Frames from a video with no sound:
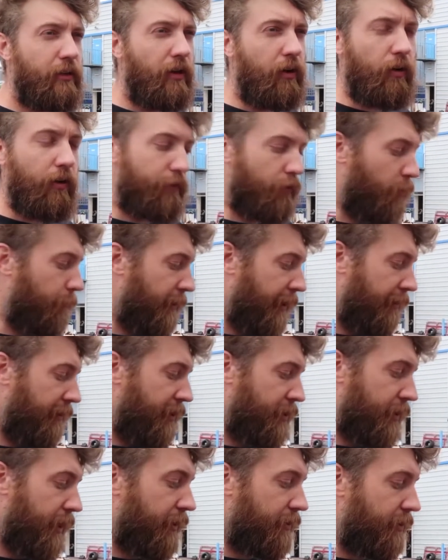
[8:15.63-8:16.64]
Oh, I've got bigger
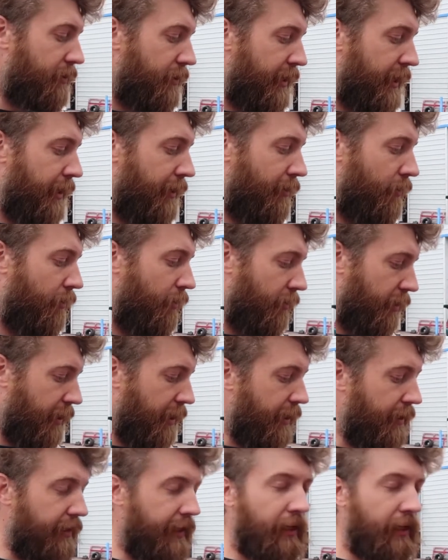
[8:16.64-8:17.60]
injectors now. Okay,